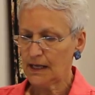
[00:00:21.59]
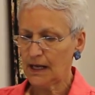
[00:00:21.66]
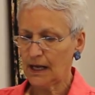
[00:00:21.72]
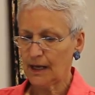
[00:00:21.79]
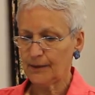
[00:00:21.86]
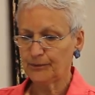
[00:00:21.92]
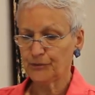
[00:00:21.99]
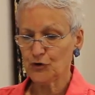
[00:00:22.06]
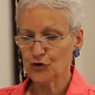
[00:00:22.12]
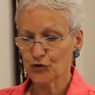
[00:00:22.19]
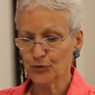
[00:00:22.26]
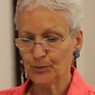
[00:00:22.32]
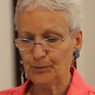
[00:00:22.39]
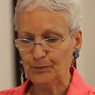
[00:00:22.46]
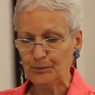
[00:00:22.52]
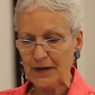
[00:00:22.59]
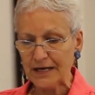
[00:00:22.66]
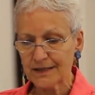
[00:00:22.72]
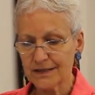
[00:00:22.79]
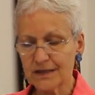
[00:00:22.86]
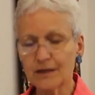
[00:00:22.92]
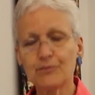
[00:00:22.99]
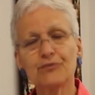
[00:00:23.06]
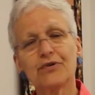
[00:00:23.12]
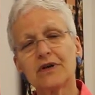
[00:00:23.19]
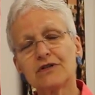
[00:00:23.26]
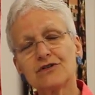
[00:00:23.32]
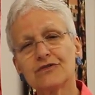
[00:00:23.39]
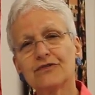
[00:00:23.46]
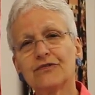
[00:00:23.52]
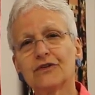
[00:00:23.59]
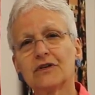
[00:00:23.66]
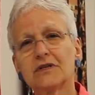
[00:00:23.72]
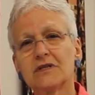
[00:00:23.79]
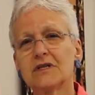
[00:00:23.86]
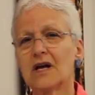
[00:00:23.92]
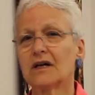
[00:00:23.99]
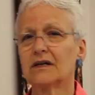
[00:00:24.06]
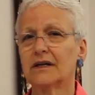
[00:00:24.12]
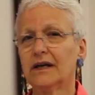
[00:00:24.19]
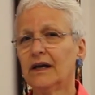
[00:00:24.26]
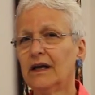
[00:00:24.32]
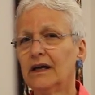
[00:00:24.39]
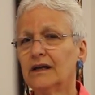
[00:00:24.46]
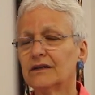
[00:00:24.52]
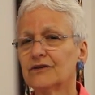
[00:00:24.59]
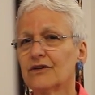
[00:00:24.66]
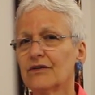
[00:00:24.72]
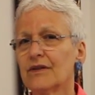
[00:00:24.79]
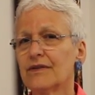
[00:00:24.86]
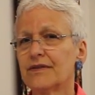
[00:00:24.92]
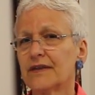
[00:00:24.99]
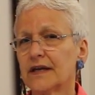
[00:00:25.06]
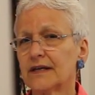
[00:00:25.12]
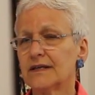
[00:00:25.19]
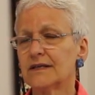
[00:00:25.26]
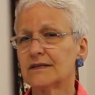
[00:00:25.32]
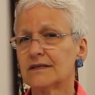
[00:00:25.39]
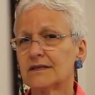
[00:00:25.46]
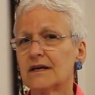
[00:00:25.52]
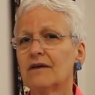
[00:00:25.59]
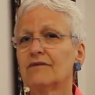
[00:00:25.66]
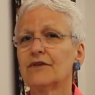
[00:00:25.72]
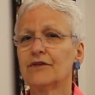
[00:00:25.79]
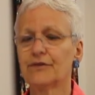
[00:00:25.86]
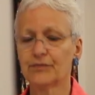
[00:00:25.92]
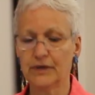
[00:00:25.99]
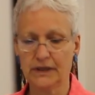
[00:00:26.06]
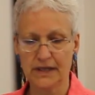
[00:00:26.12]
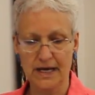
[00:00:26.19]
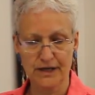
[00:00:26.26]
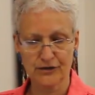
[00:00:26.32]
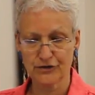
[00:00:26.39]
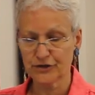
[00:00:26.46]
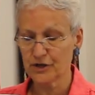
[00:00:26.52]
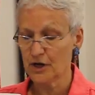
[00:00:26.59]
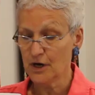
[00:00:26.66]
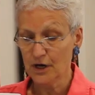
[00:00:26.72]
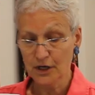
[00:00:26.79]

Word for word: Um, your basic presser foot is not going to handle the thickness of the three layers.